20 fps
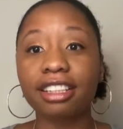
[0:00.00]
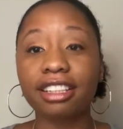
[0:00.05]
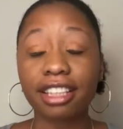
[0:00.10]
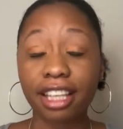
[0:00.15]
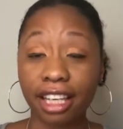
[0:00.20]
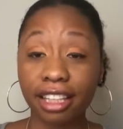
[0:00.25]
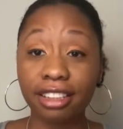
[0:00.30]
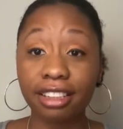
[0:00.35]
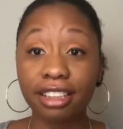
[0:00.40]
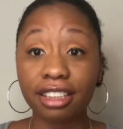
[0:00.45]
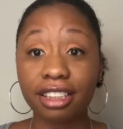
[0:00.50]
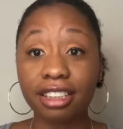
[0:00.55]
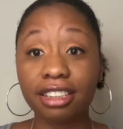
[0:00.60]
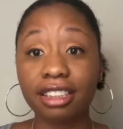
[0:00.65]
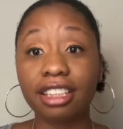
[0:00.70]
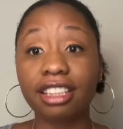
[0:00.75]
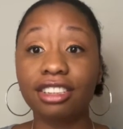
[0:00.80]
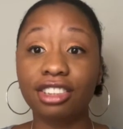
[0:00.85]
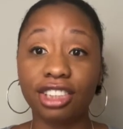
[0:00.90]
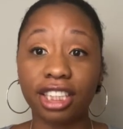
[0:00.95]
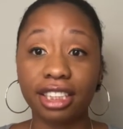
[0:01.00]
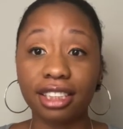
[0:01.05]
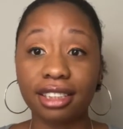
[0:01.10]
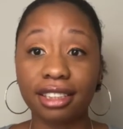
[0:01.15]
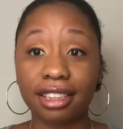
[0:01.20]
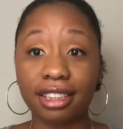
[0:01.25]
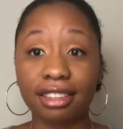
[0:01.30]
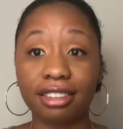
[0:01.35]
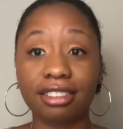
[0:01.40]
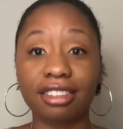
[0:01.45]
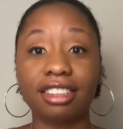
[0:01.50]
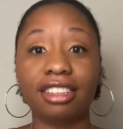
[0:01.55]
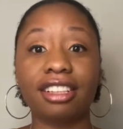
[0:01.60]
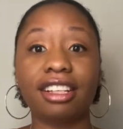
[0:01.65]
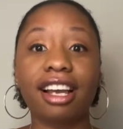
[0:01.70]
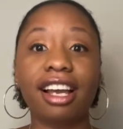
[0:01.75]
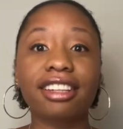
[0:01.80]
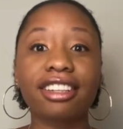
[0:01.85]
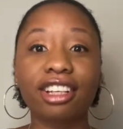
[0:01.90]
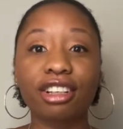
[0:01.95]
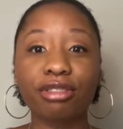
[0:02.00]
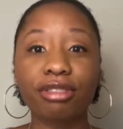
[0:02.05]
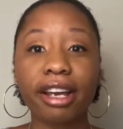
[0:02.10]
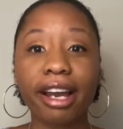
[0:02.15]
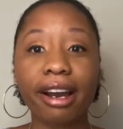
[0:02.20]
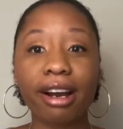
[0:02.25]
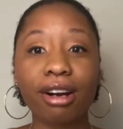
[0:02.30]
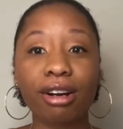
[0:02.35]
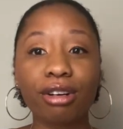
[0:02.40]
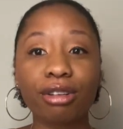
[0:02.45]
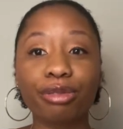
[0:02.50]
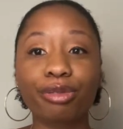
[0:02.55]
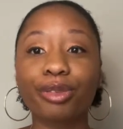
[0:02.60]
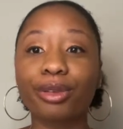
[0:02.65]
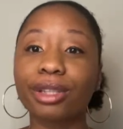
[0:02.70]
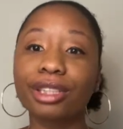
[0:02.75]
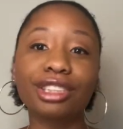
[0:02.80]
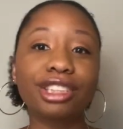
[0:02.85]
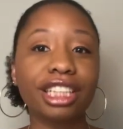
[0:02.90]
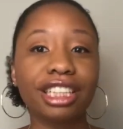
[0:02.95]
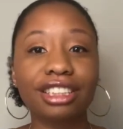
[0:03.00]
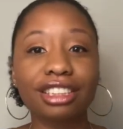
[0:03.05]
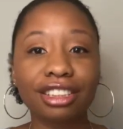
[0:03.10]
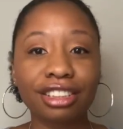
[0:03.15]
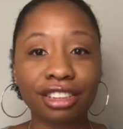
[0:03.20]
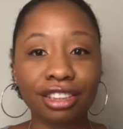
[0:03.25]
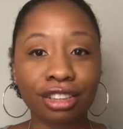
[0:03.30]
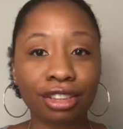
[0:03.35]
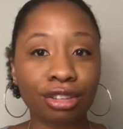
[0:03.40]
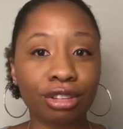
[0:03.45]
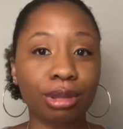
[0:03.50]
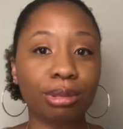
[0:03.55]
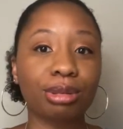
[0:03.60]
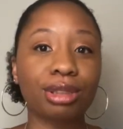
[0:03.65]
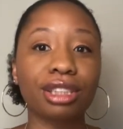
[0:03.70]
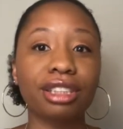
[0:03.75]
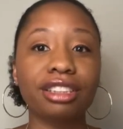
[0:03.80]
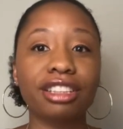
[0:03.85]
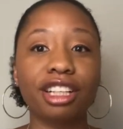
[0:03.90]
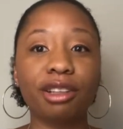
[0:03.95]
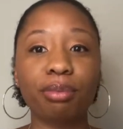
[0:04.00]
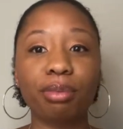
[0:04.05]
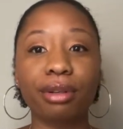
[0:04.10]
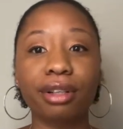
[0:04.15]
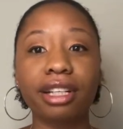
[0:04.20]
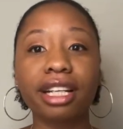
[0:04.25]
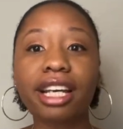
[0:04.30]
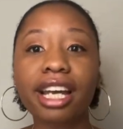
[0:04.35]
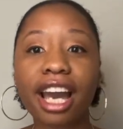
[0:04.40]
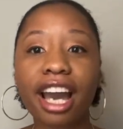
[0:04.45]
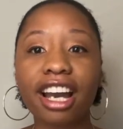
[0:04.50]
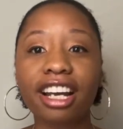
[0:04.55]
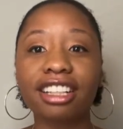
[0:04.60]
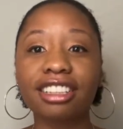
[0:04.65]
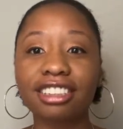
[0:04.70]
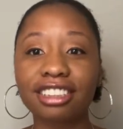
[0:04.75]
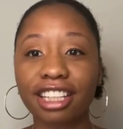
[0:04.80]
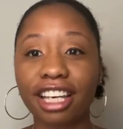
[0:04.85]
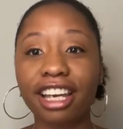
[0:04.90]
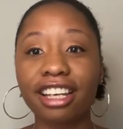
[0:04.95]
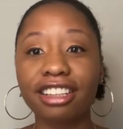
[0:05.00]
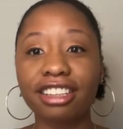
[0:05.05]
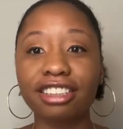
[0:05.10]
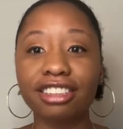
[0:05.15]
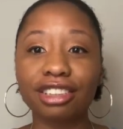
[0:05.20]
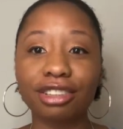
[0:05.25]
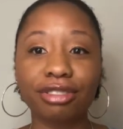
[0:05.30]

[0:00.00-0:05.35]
Caitlyn and Jason. I love how for Jason's description, they put it as Caitlin's